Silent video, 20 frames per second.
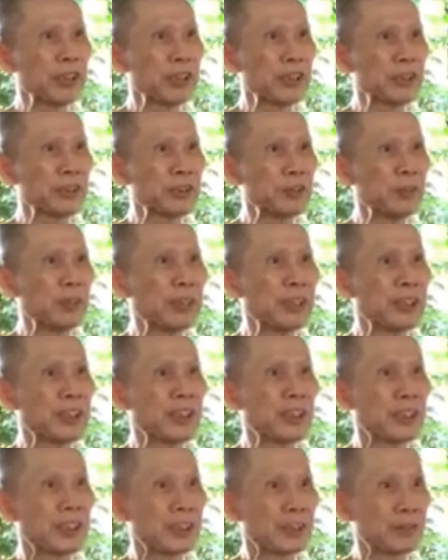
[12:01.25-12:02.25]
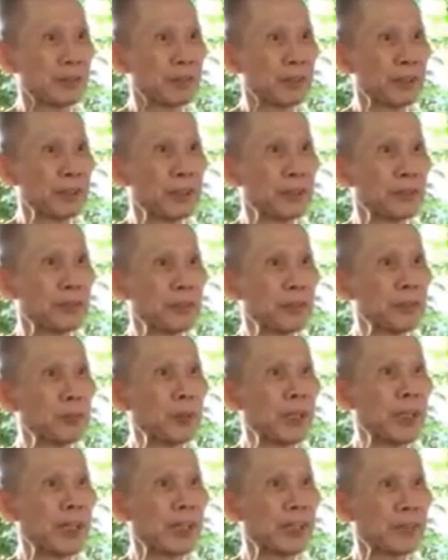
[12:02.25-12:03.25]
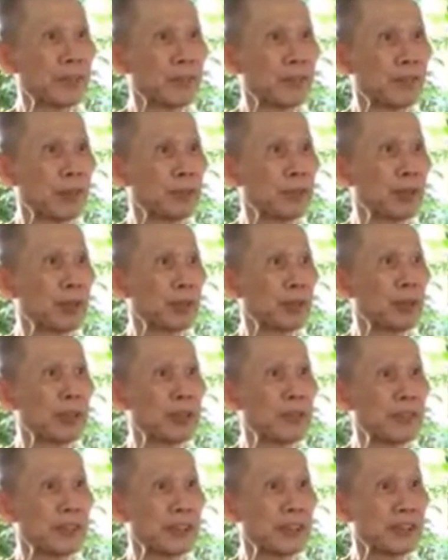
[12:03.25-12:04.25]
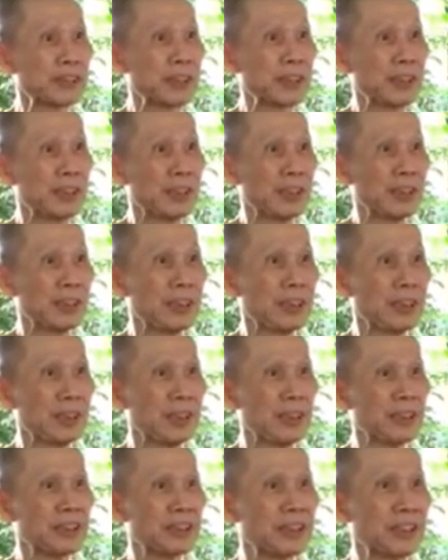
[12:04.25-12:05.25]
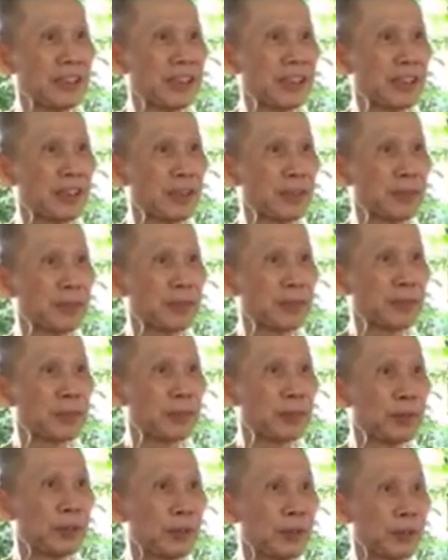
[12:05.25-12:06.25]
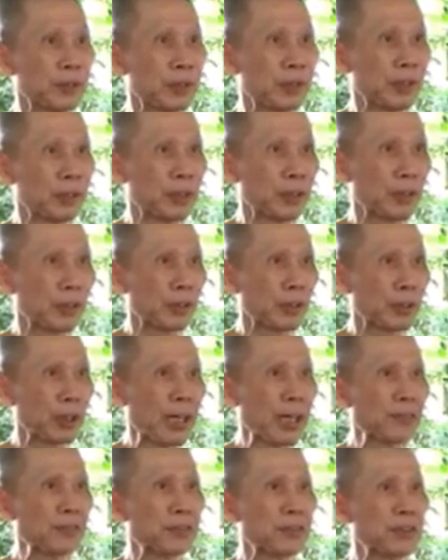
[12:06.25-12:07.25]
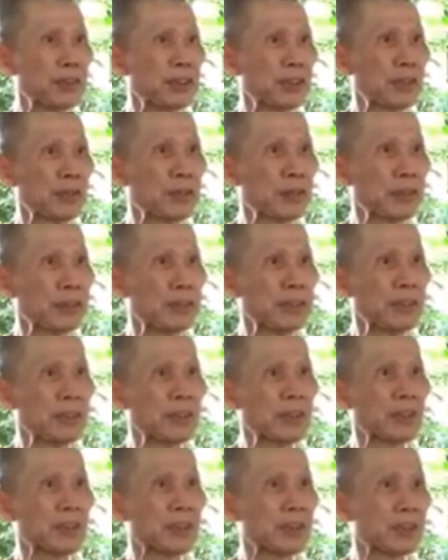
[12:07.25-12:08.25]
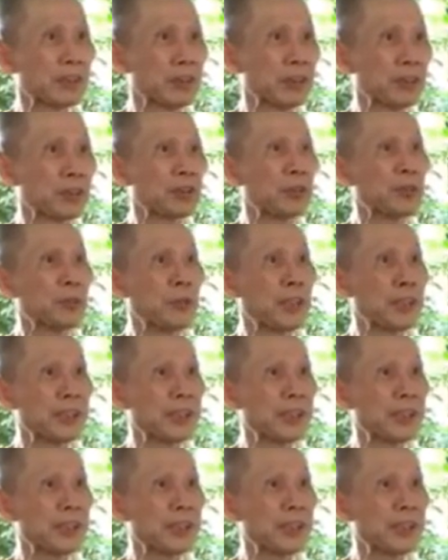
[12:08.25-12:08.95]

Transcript: when you feel bad from your cravings. Instead of go after your craving, you go meditate instead.